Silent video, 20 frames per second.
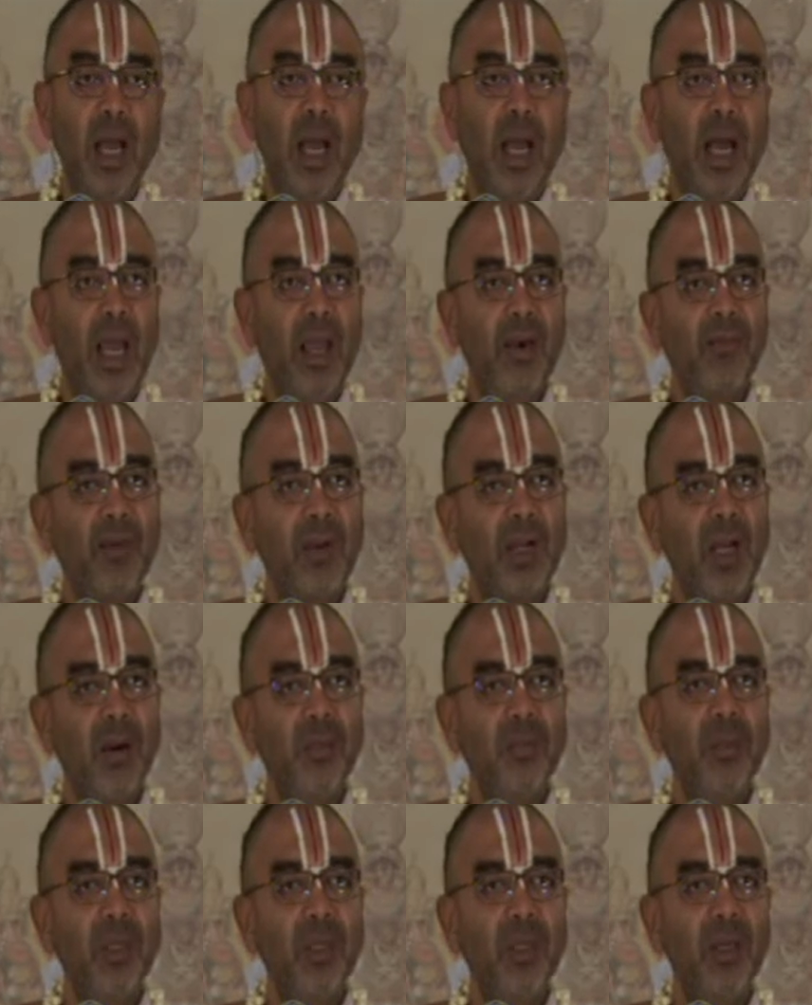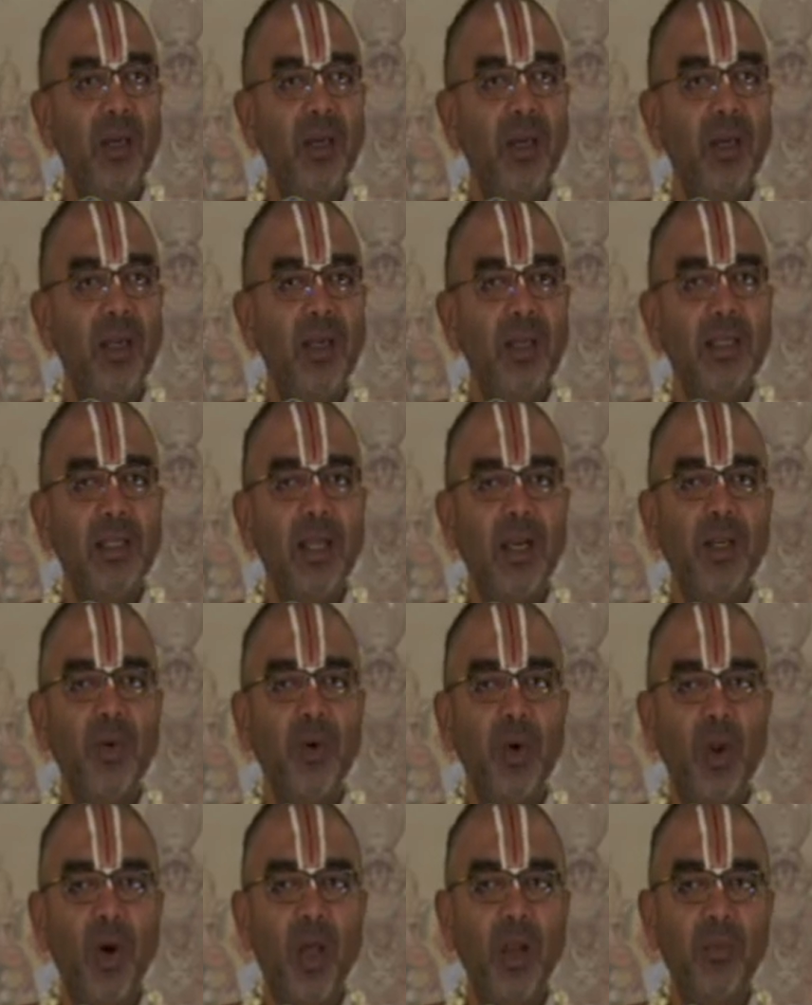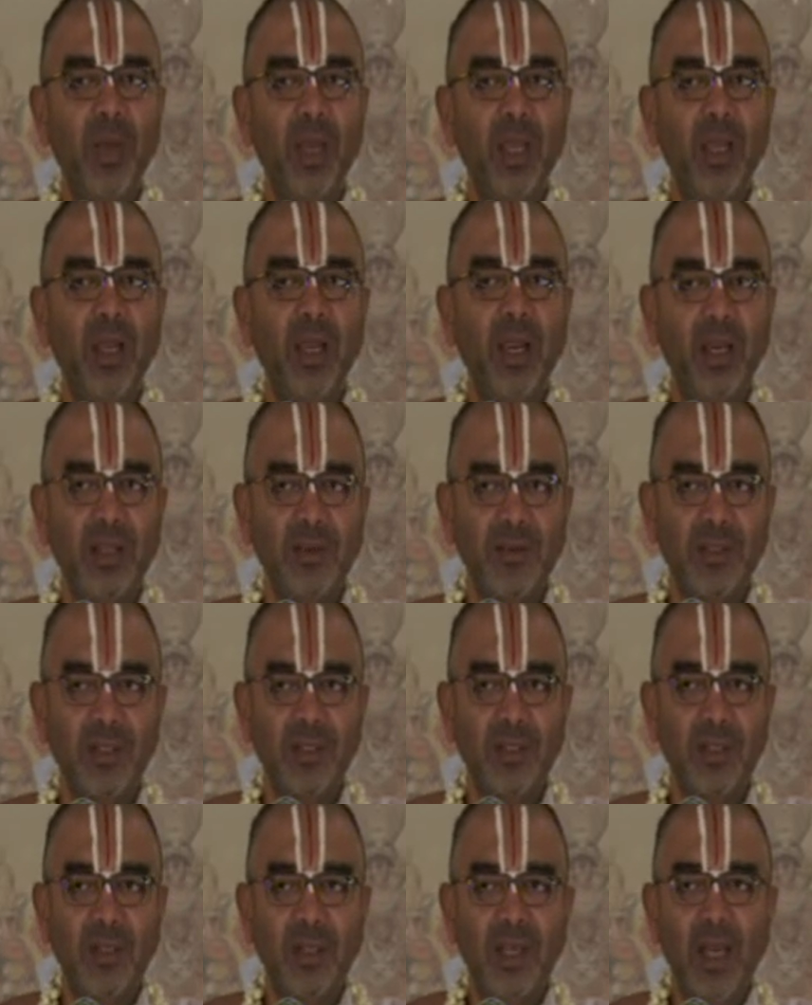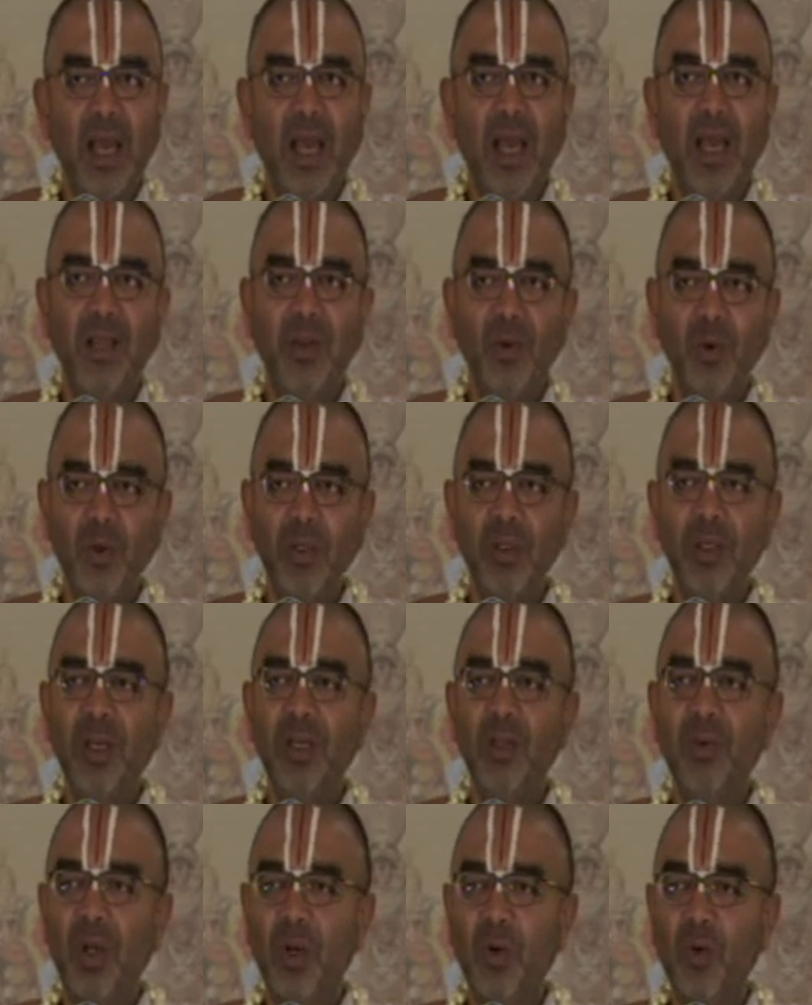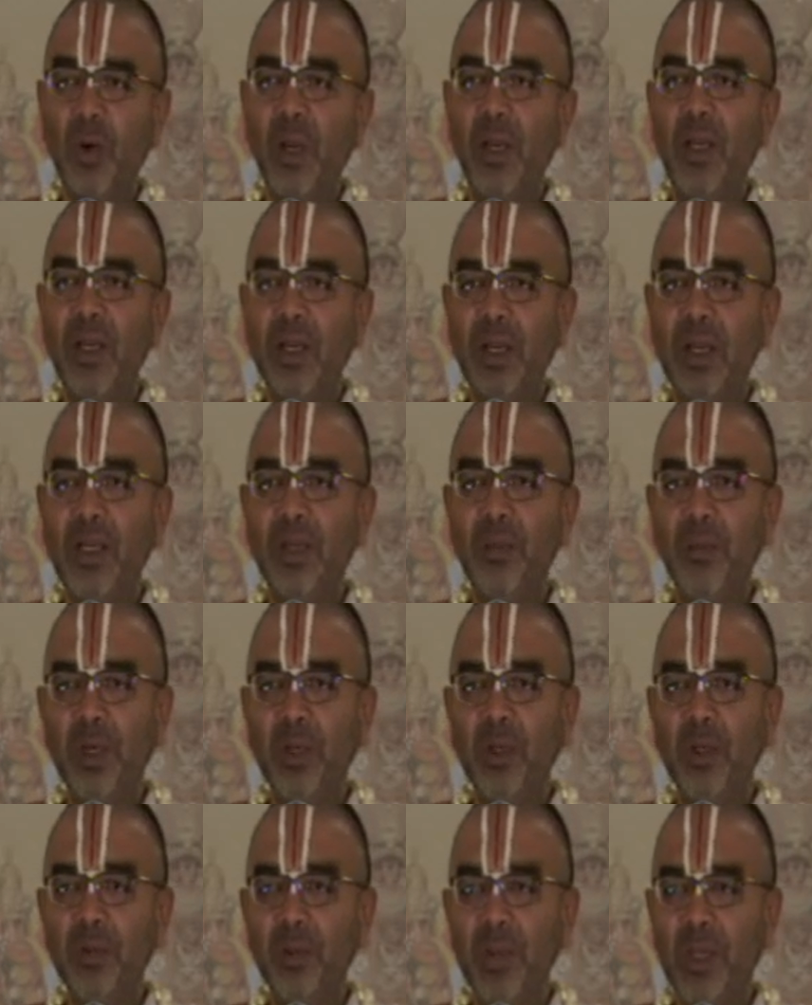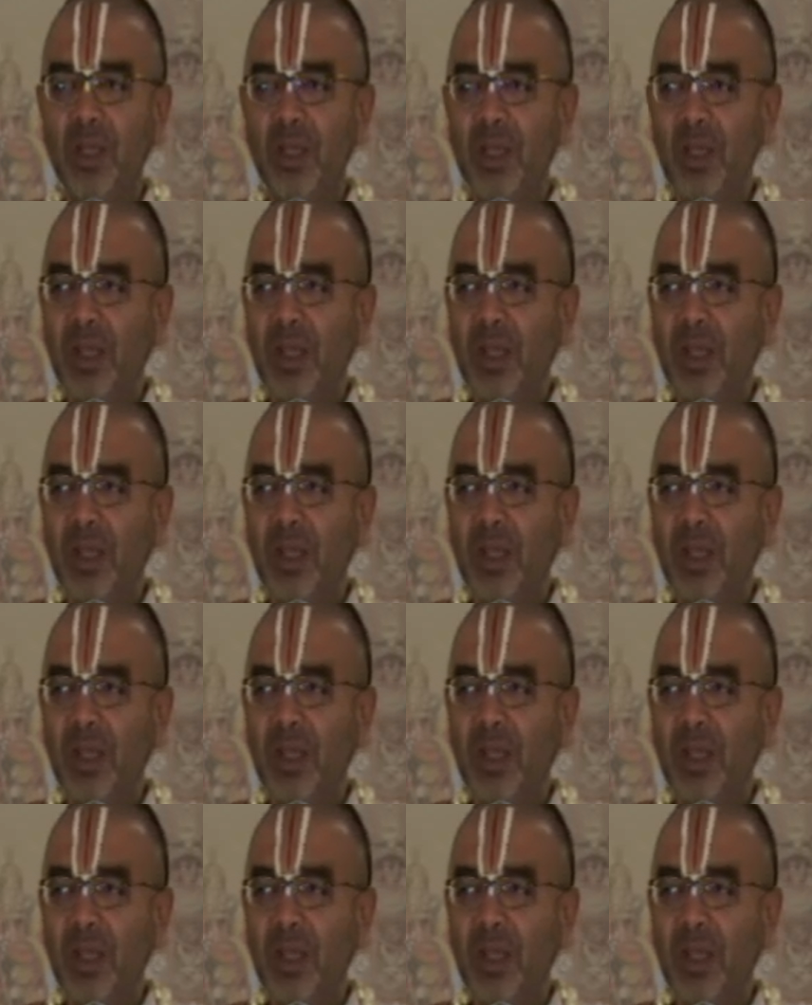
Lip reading: I have come here that you are all my relatives. I know that you are quite intimate to me.